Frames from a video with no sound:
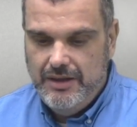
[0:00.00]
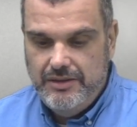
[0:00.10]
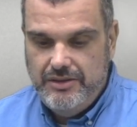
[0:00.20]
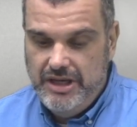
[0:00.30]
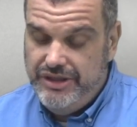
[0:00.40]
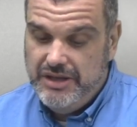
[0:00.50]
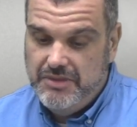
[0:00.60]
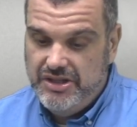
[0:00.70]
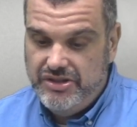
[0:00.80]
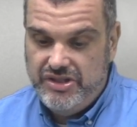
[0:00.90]
Nothing
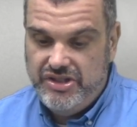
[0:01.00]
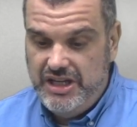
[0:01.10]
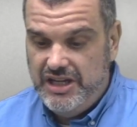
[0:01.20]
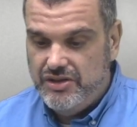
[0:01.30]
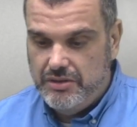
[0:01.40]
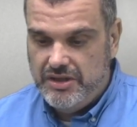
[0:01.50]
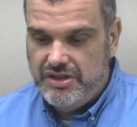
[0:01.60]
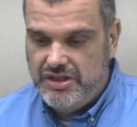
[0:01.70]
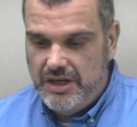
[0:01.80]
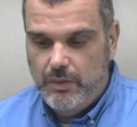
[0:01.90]
much to see, Julian
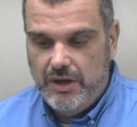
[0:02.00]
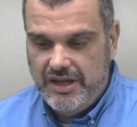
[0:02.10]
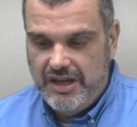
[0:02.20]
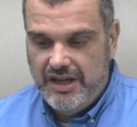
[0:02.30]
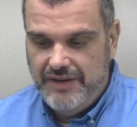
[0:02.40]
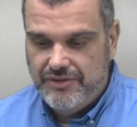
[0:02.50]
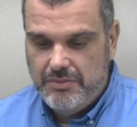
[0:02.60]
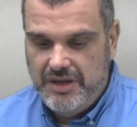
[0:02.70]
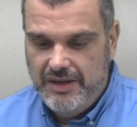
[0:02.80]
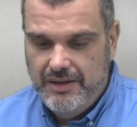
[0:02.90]
said, walking in after
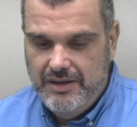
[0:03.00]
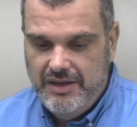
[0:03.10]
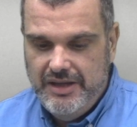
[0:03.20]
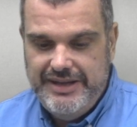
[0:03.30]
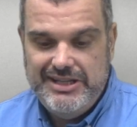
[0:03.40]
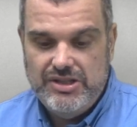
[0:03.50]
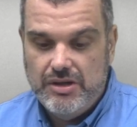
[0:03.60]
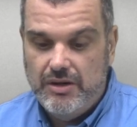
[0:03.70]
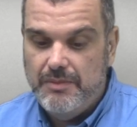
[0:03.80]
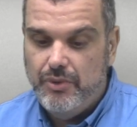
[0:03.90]
me. He
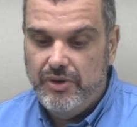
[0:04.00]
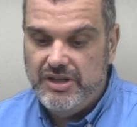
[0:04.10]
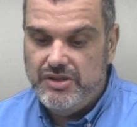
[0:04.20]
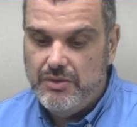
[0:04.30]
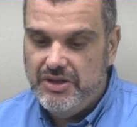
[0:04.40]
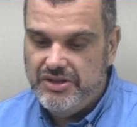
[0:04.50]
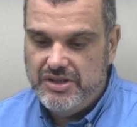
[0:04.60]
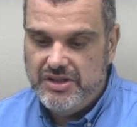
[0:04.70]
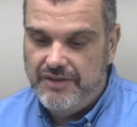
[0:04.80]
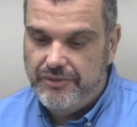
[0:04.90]
started pointing to a bunch of
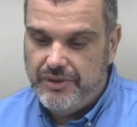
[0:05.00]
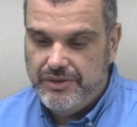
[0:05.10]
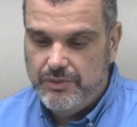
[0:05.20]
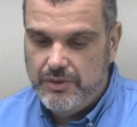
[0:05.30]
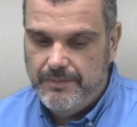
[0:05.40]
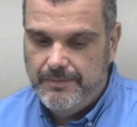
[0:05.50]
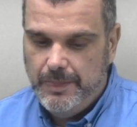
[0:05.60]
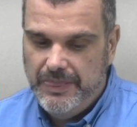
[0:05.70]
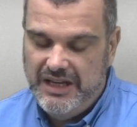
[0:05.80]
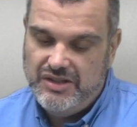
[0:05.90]
stuff around the room.
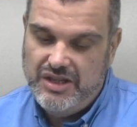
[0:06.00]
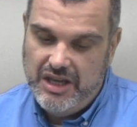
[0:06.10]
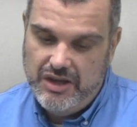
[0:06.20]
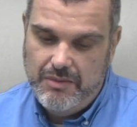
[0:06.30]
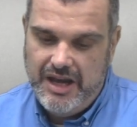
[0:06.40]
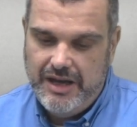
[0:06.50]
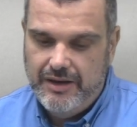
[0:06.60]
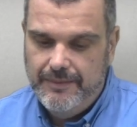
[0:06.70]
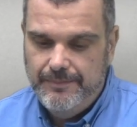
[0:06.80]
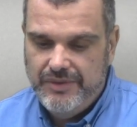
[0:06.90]
That's the
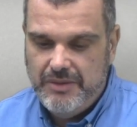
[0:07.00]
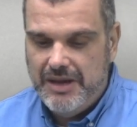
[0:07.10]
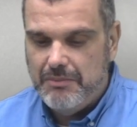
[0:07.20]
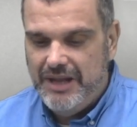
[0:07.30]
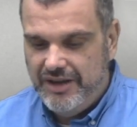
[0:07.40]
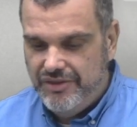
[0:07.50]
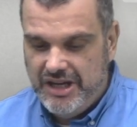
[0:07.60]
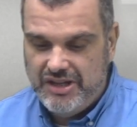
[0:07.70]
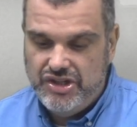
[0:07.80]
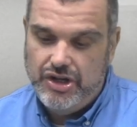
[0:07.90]
incubator. The big black
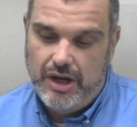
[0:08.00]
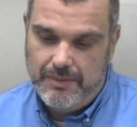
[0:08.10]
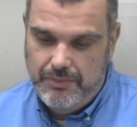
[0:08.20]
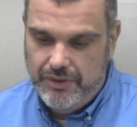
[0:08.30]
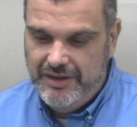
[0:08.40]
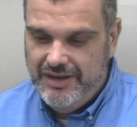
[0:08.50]
thing is a chalkboard.